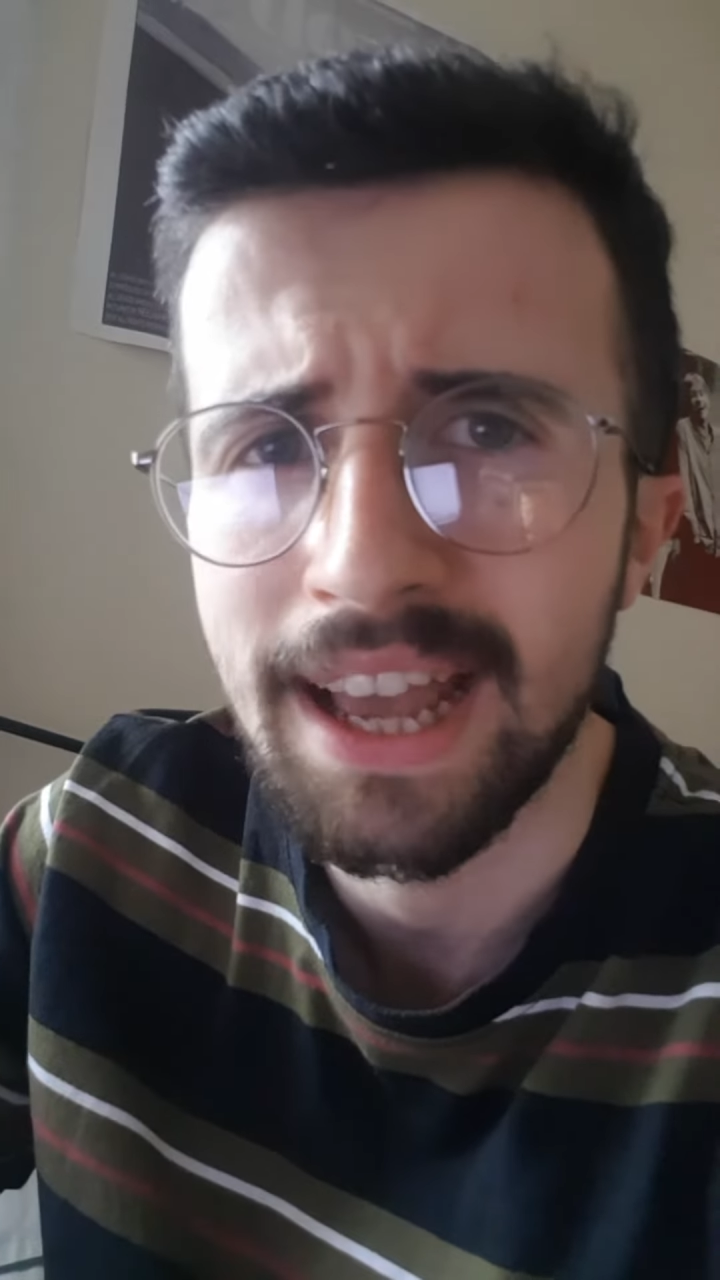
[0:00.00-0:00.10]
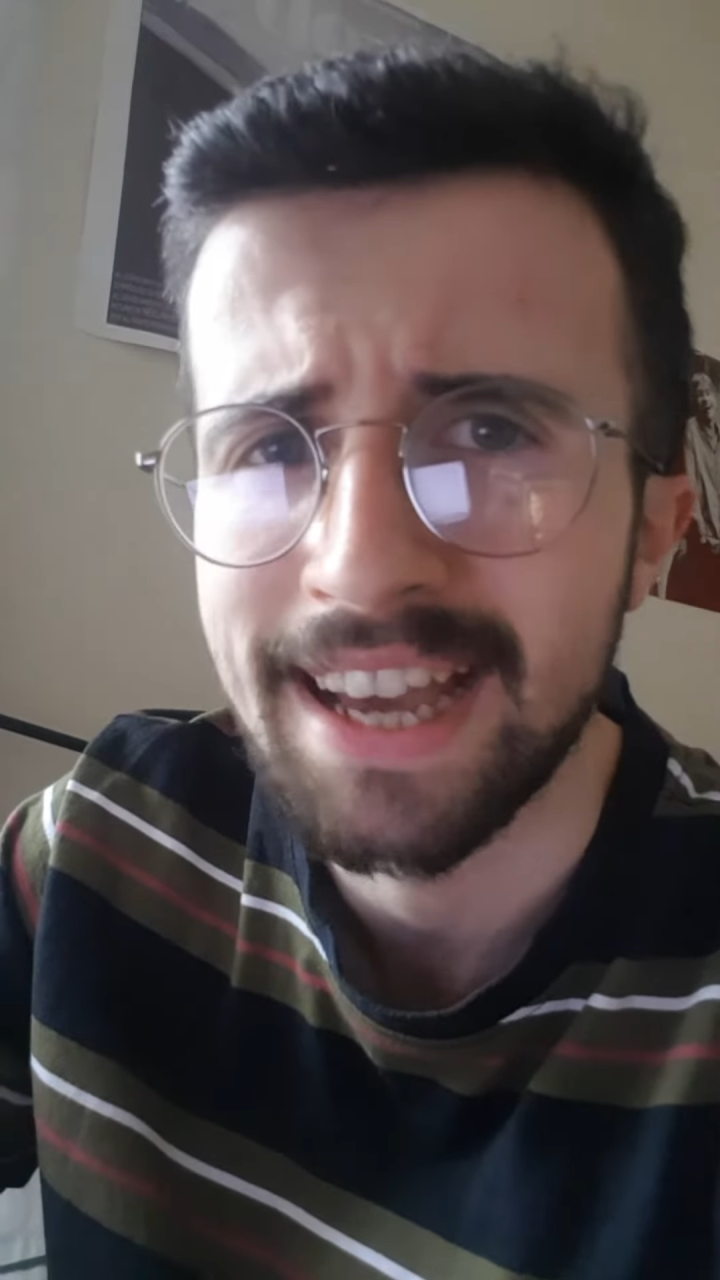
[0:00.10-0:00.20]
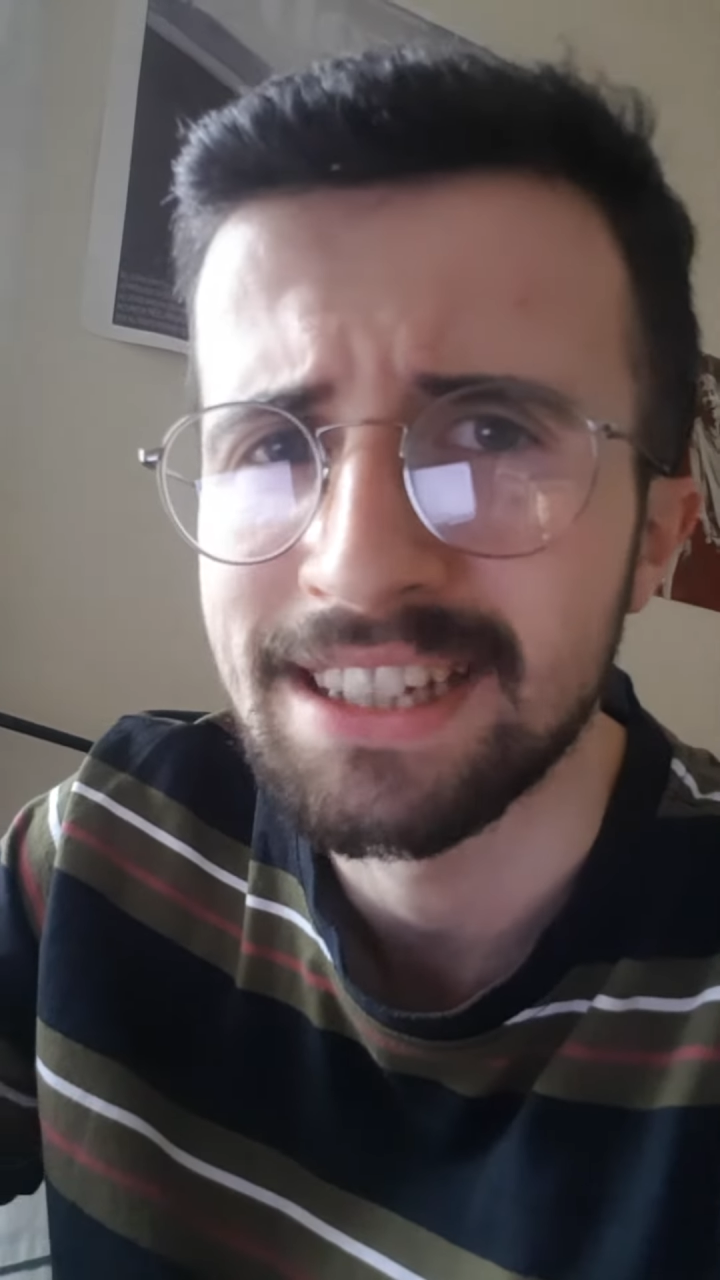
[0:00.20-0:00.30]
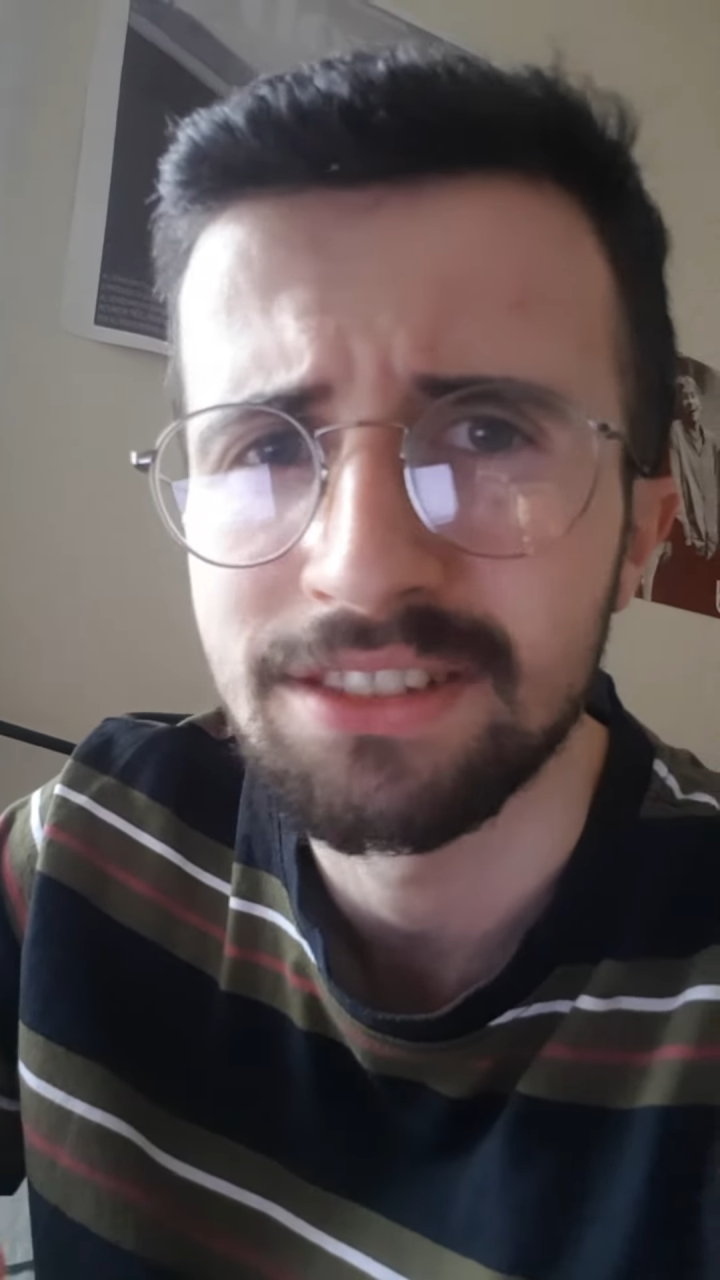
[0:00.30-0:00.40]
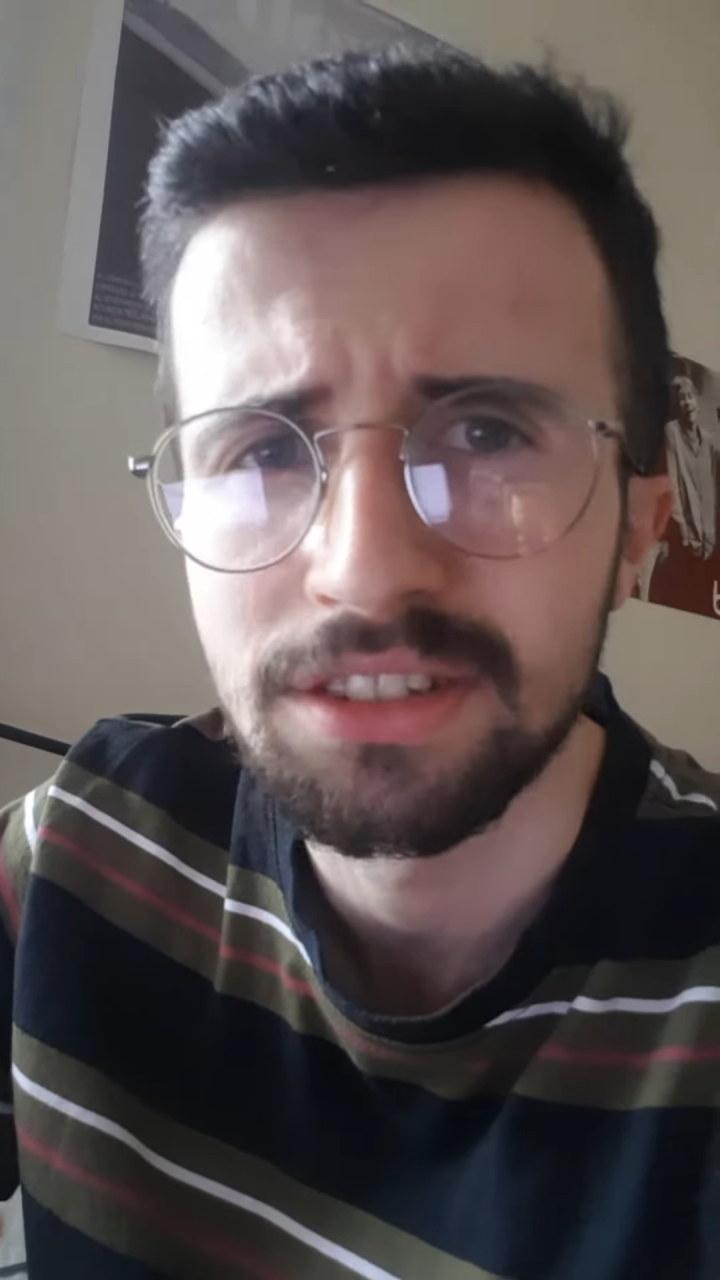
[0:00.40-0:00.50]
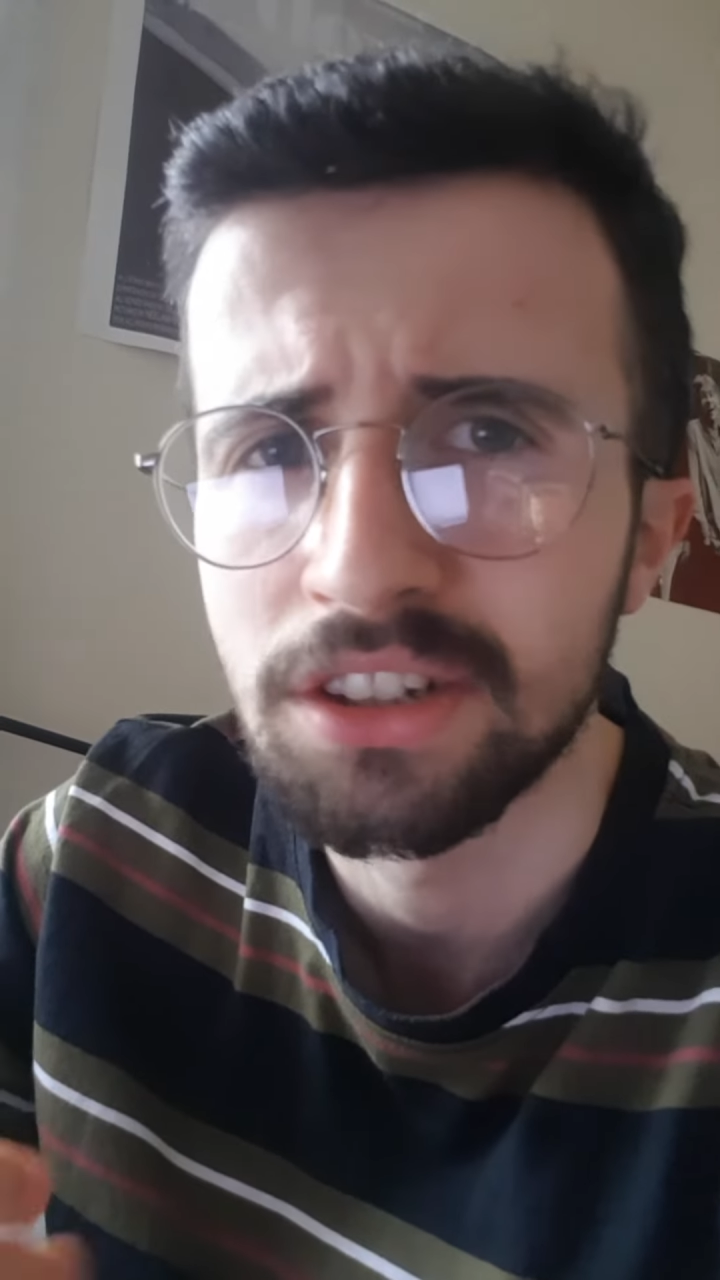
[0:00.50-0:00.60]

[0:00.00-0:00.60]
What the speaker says: and so